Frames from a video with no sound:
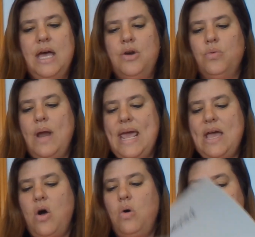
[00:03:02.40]
an
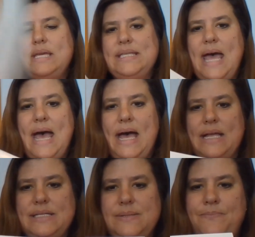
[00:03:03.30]
array always
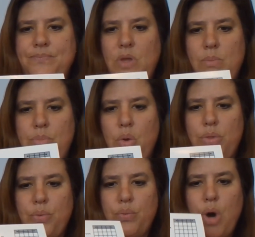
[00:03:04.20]
has
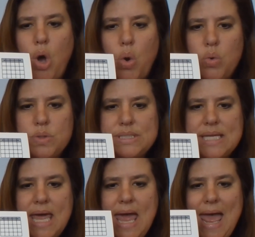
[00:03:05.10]
both
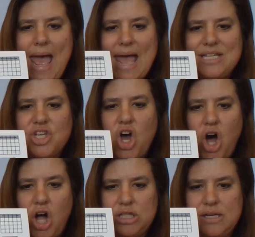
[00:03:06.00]
rows and
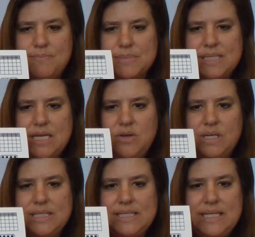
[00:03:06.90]
columns. And you
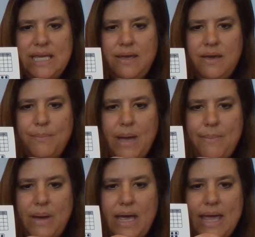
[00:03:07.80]
can see
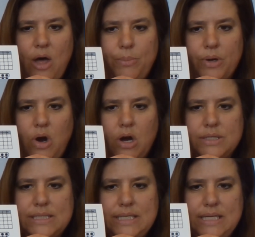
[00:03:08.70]
by my helper
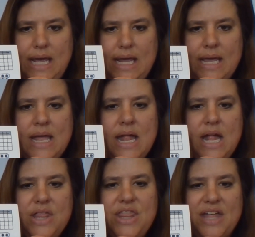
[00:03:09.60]
cards today
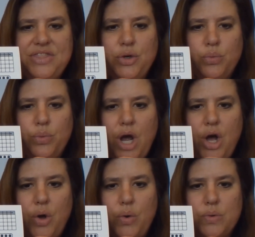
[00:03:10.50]
that the
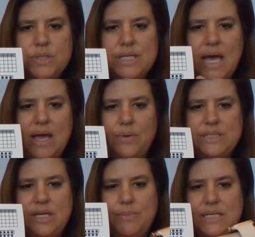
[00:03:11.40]
rows, I
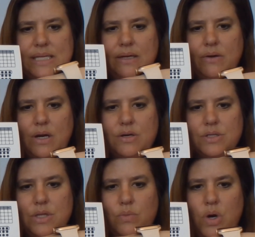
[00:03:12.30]
always tell my second
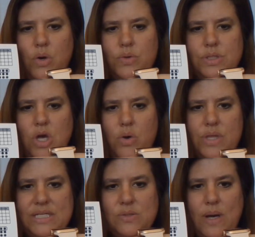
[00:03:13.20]
graders, the rows go
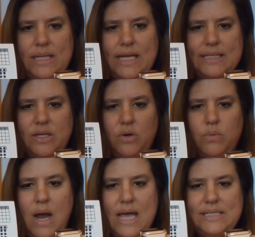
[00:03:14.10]
this way like the
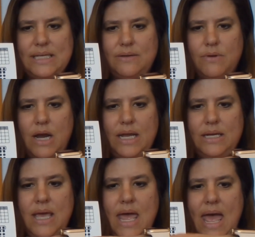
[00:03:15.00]
horizon,
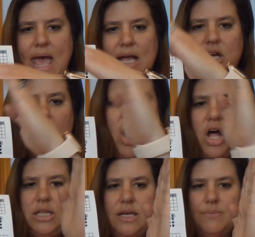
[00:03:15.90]
right? And
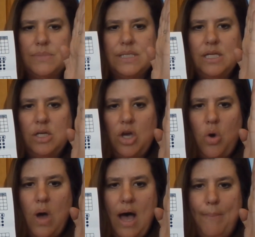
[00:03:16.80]
columns
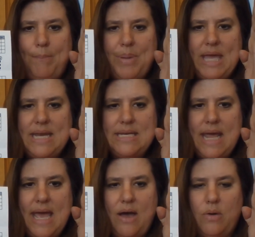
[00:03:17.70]
go up and
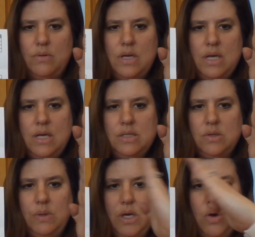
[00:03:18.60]
down.
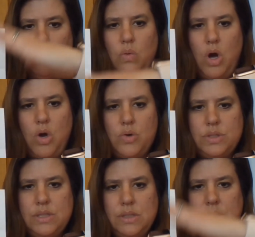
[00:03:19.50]
So we go
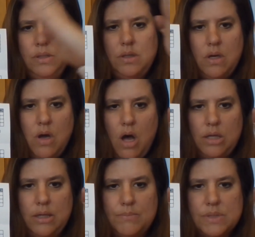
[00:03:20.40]
rows,
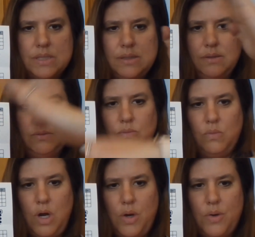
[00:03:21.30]
columns,
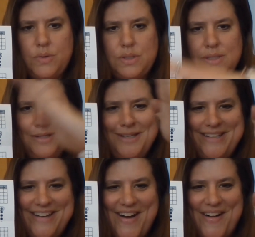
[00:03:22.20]
rows,
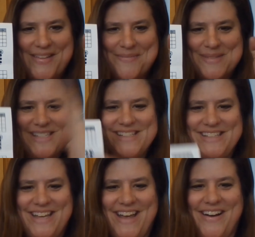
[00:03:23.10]
columns.
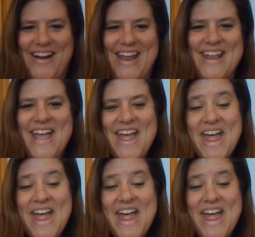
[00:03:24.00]
All right,